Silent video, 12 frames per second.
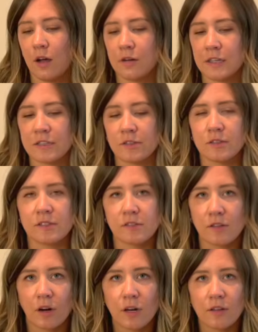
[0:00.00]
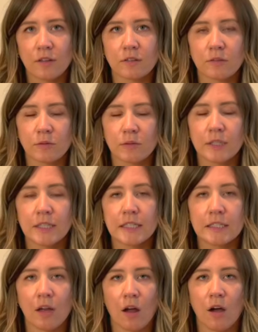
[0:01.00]
All right, so to start, there's
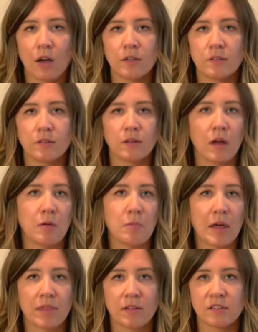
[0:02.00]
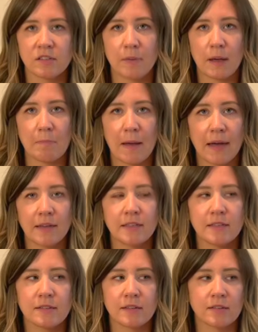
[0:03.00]
really not a method to my
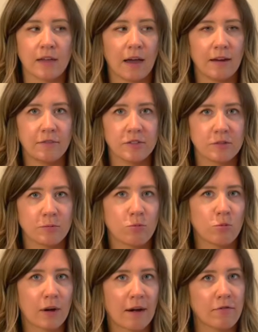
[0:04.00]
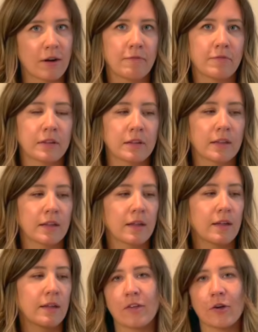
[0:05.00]
madness. It's kind of just whatever I'm
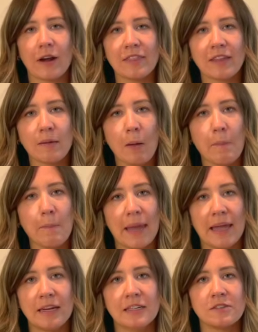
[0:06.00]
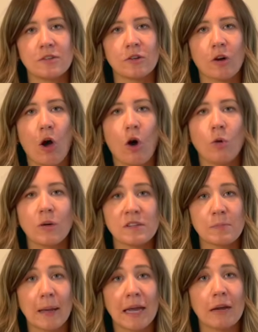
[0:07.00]
feeling. great thing about paint is you can
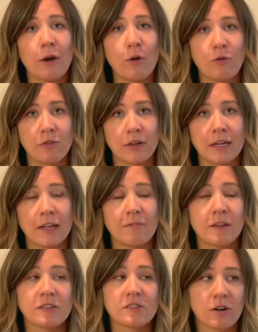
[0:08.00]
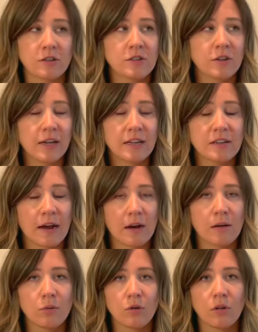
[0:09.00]
always paint over it. If it starts looking
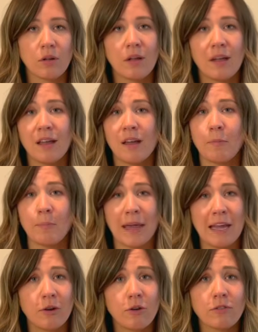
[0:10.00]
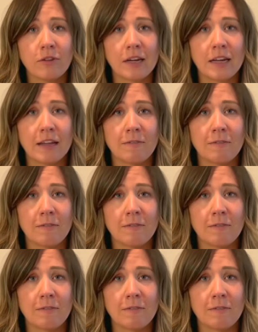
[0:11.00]
terrible, paint over it.